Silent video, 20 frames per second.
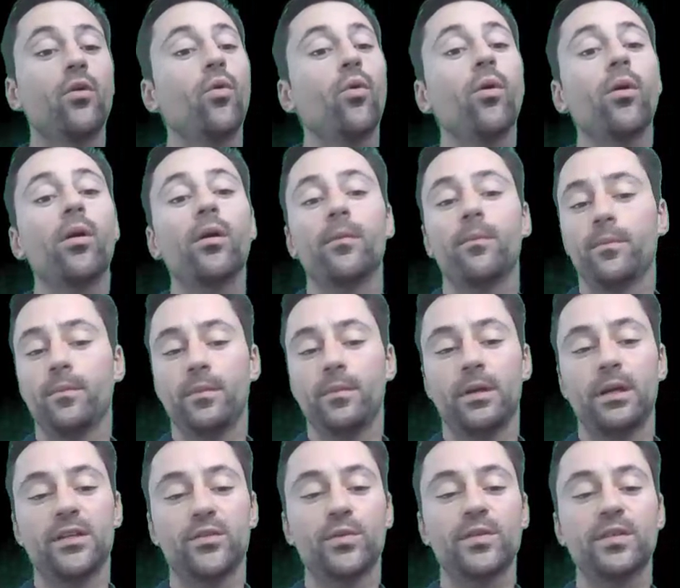Or,
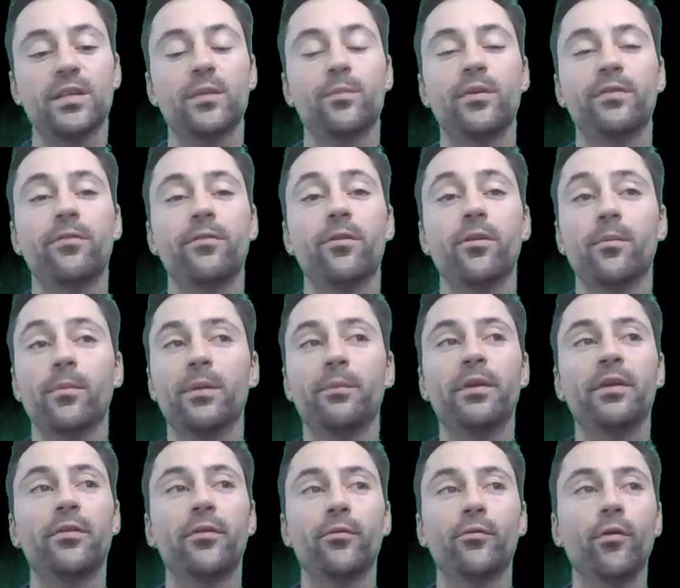as we said before,
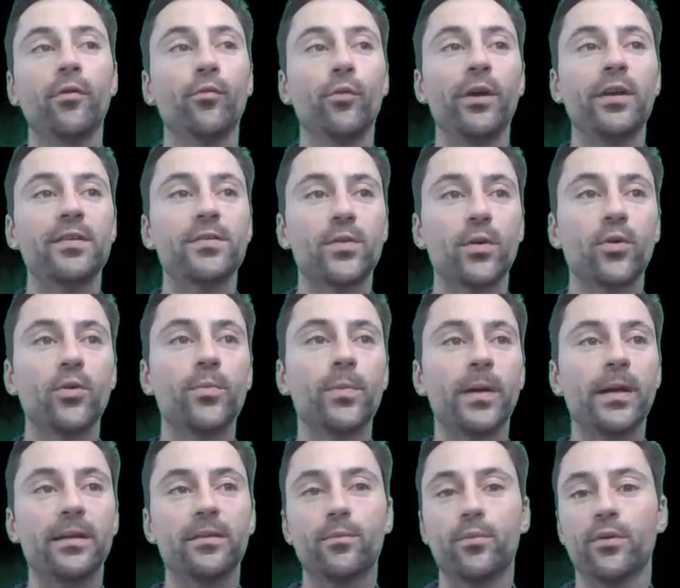maybe the runway is
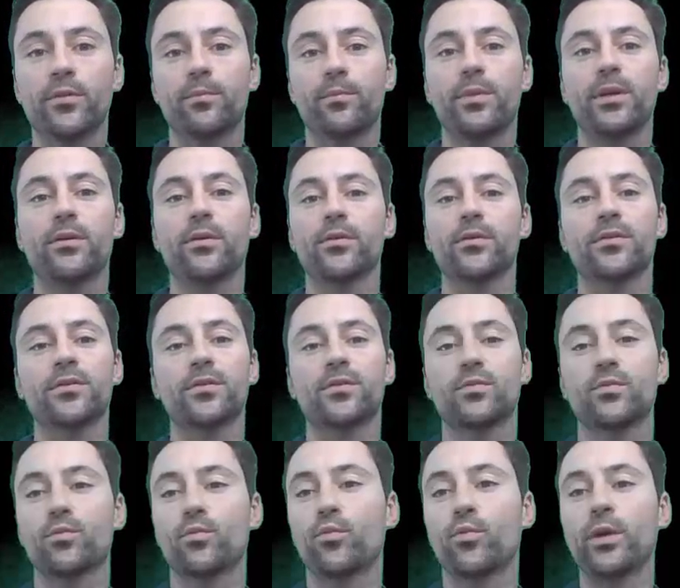occupied, but
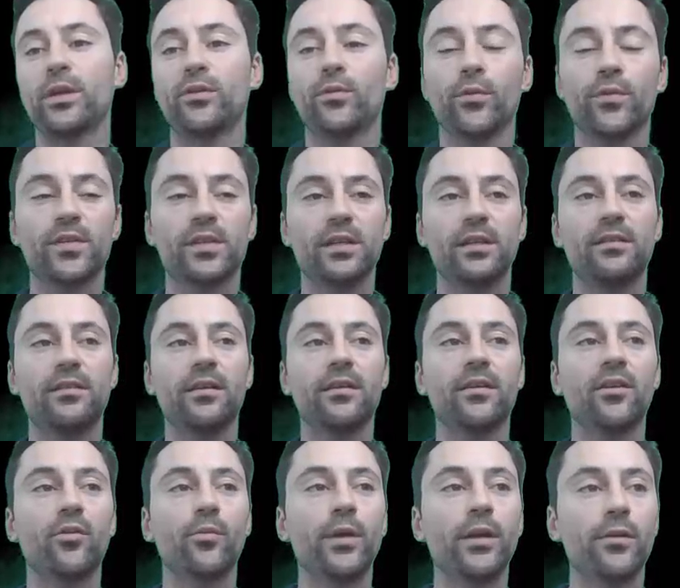because we don't see
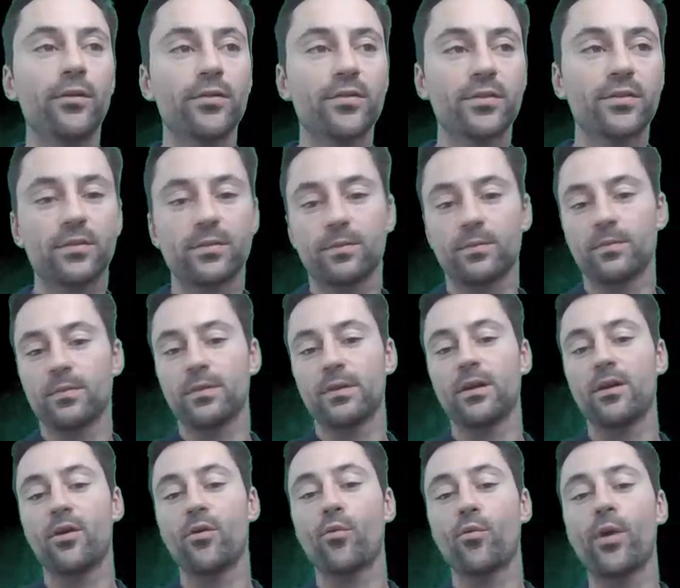10 kilometers
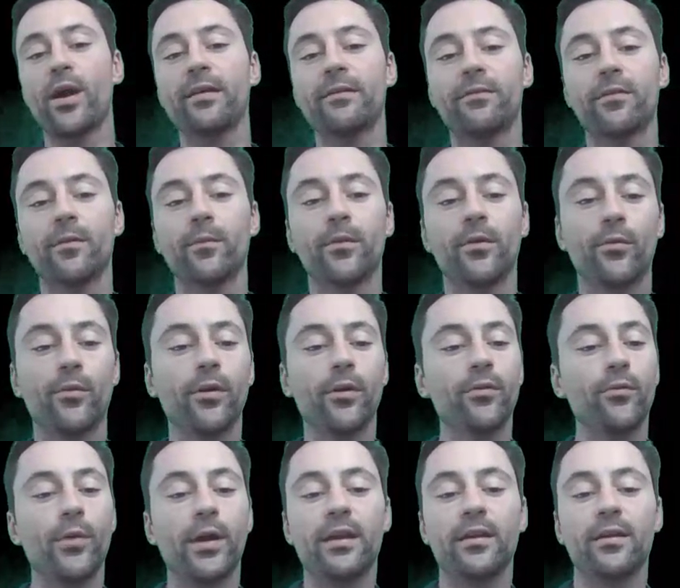away from the
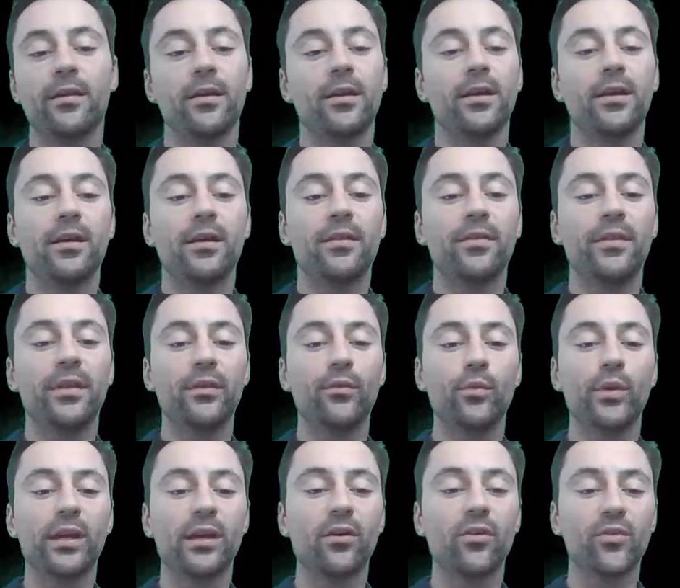runway, then
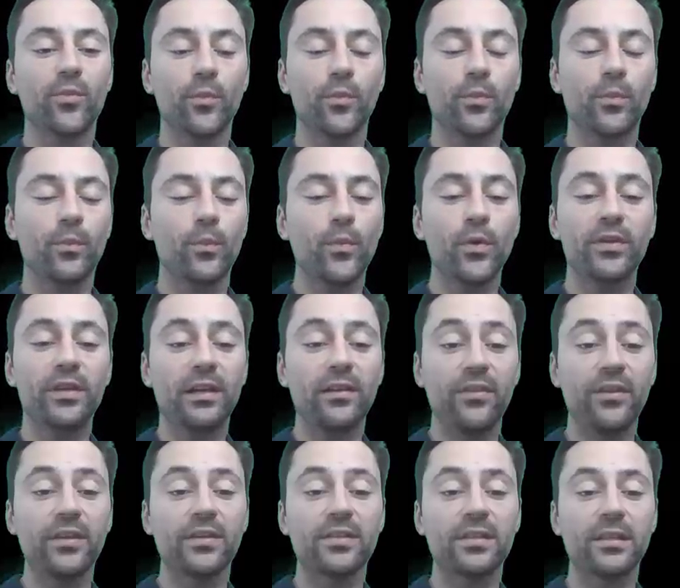we can't model
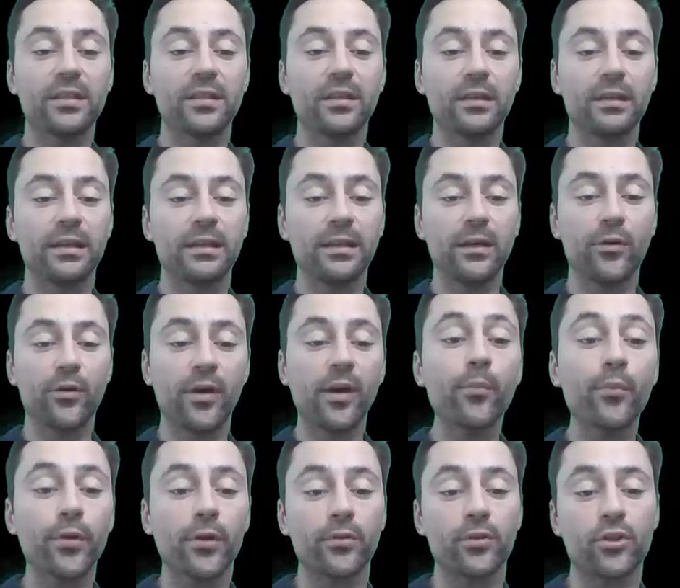this in our
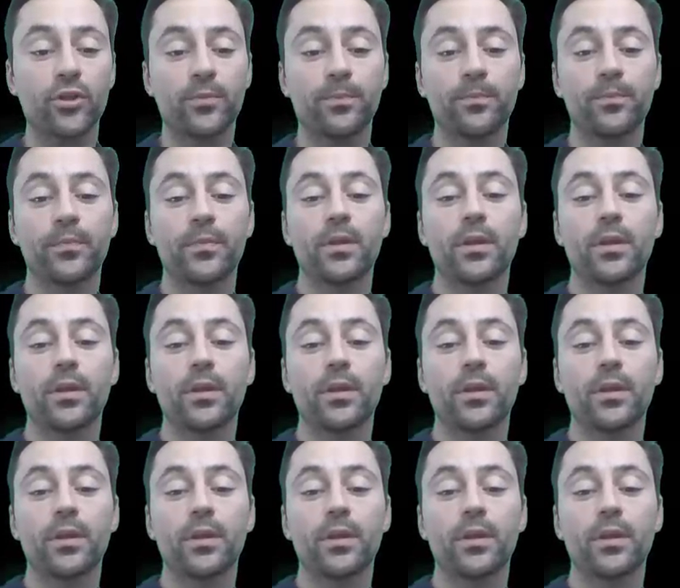approach.